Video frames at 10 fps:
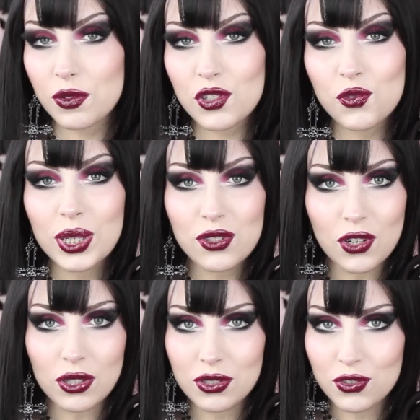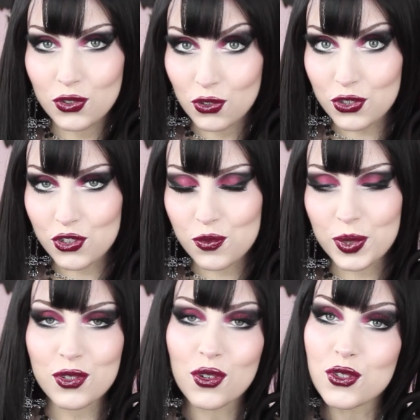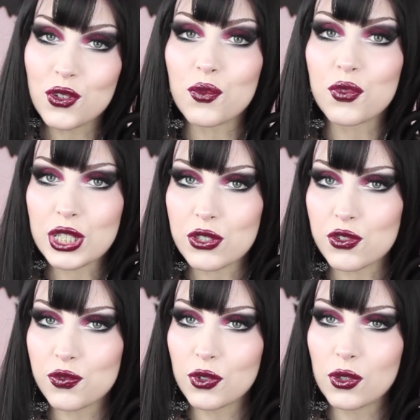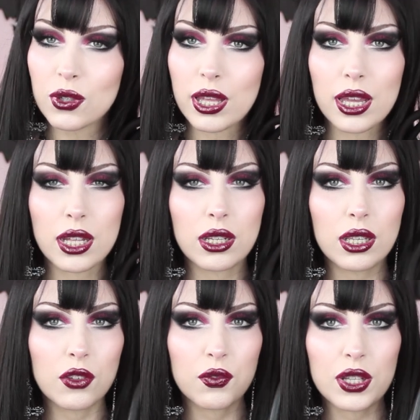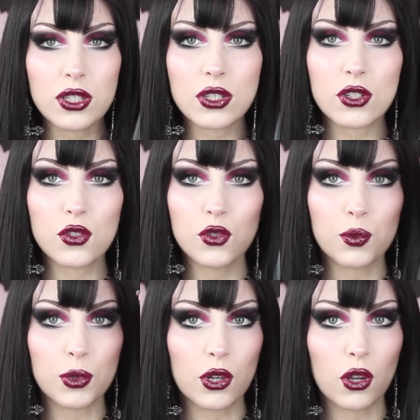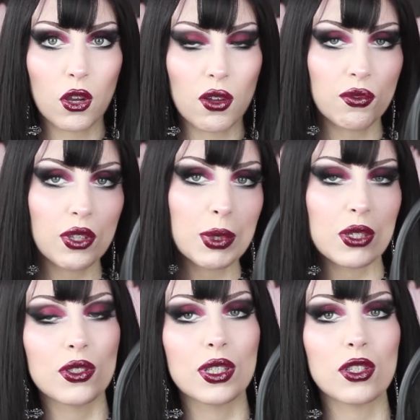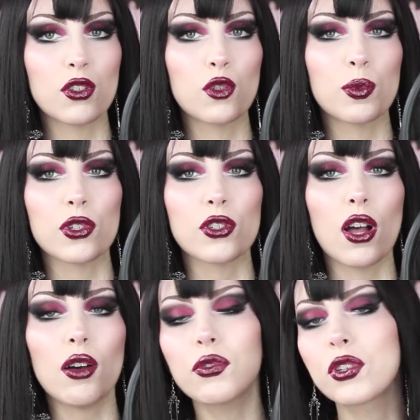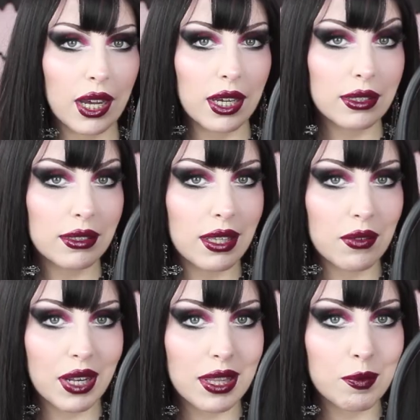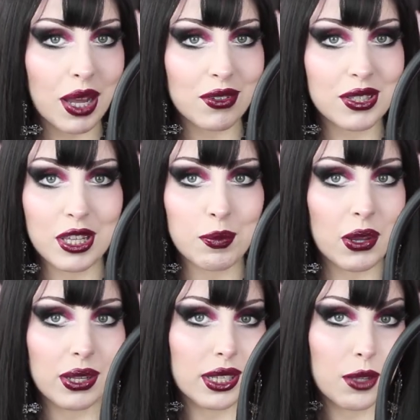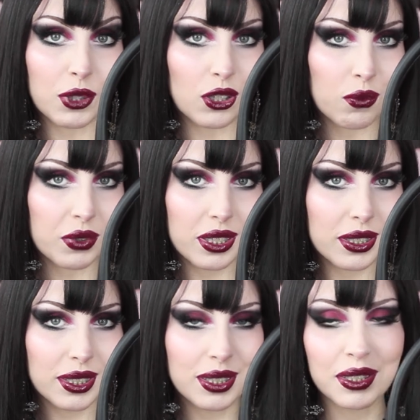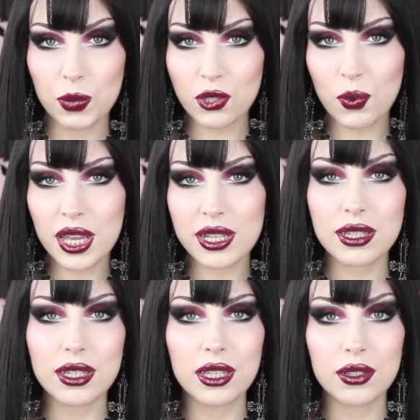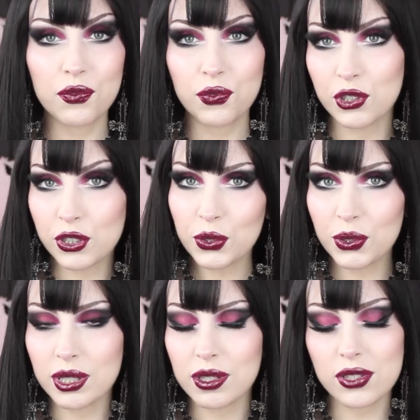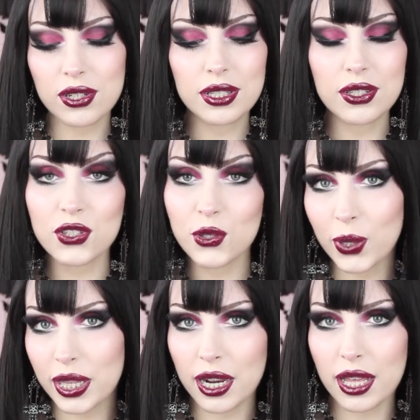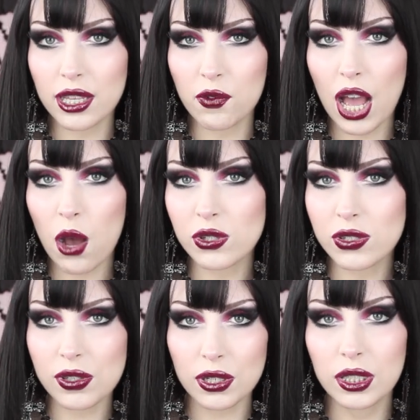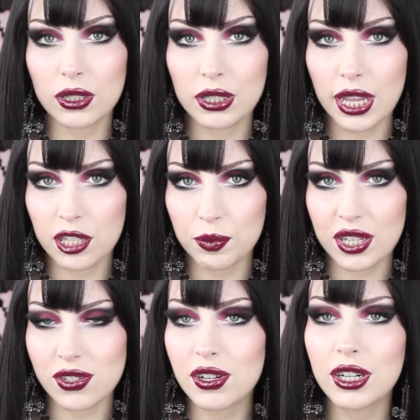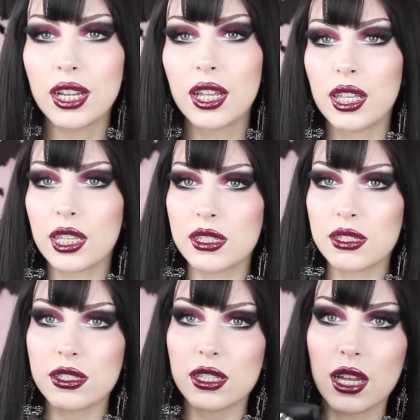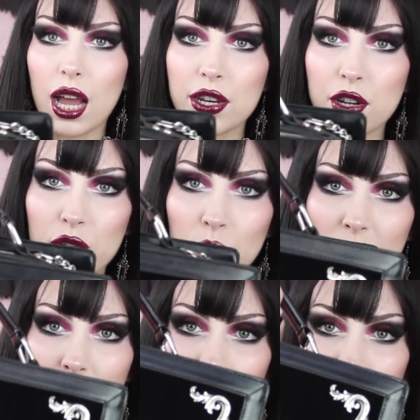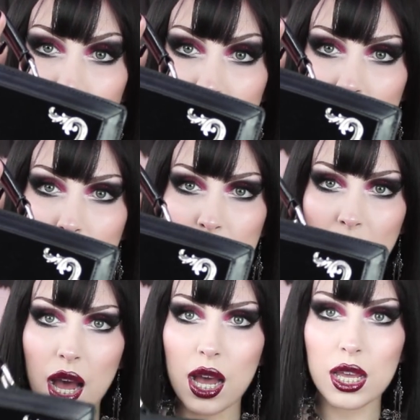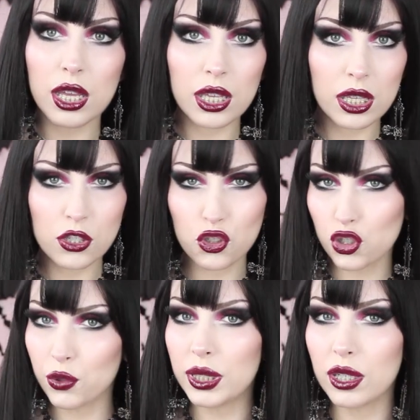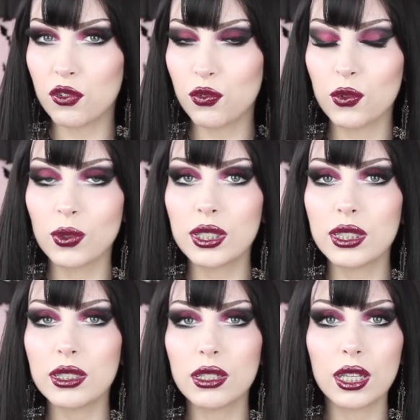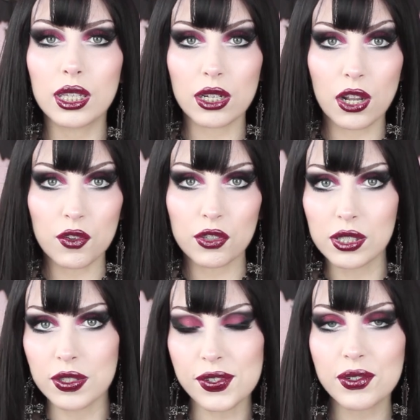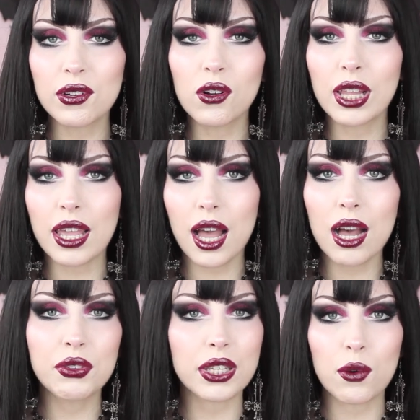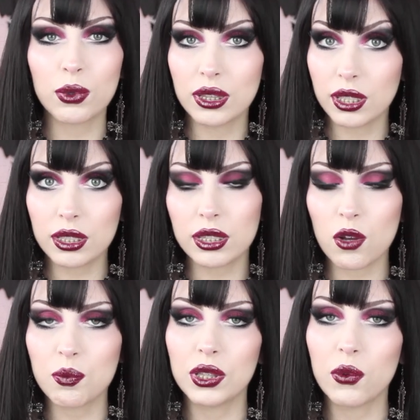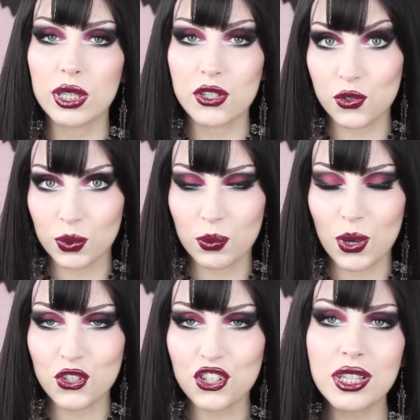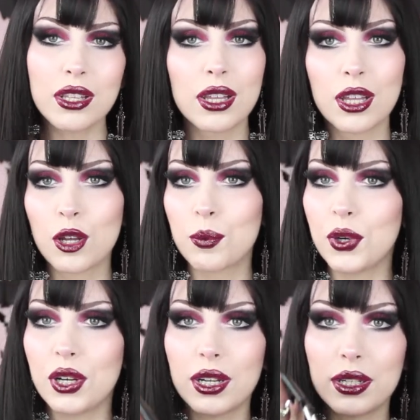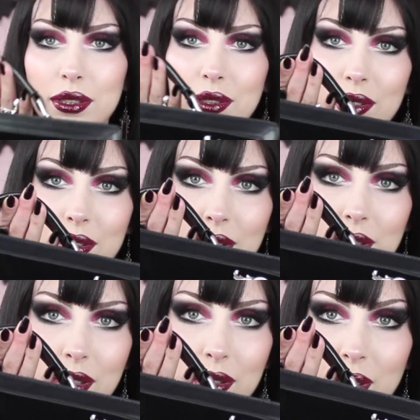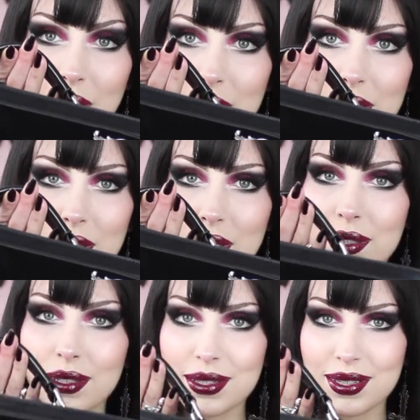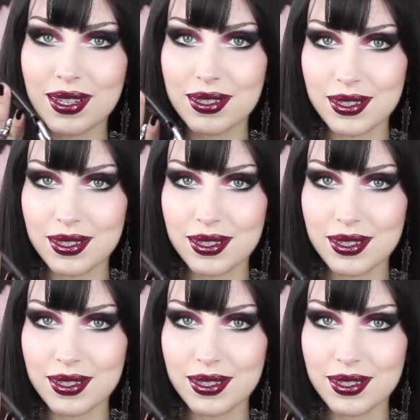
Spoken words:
So this one is not just gorgeous, but it's also very useful, and it feels super comfy because this is super soft. I just have nothing bad to say about it. I'm in love with it. By the way, if you're new to Killstar, just so you get an idea of how stunning their handbags are, here's another one I have from them. I show it in full detail in another Killstar haul I have that I will link down below in case you want to watch it. But look at this, just